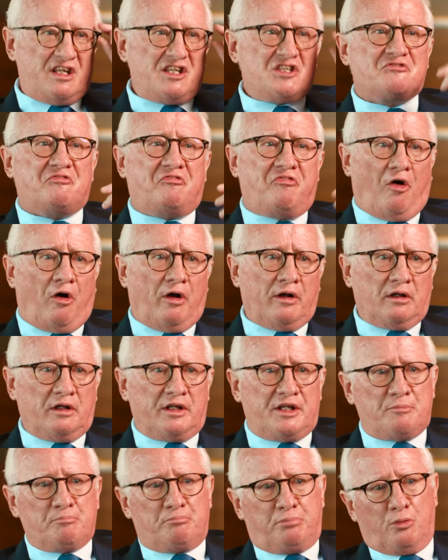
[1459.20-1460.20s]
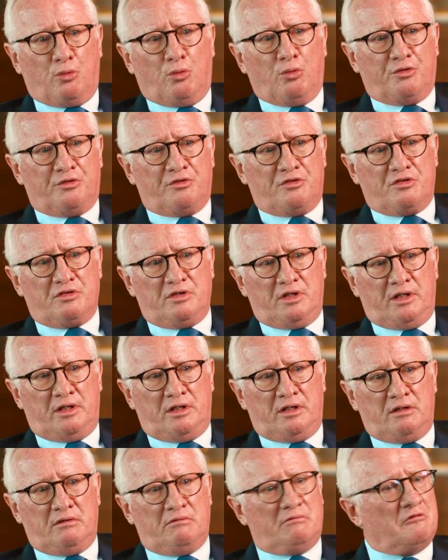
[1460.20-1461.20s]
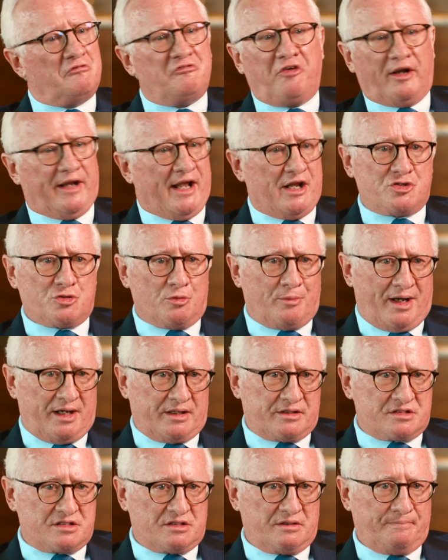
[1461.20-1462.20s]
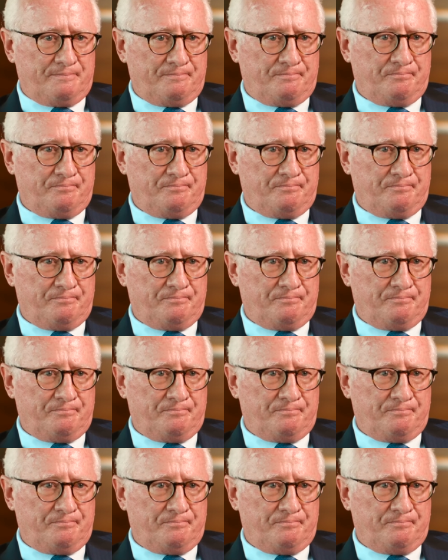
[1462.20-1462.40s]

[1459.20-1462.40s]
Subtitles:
is vitally important in financial markets.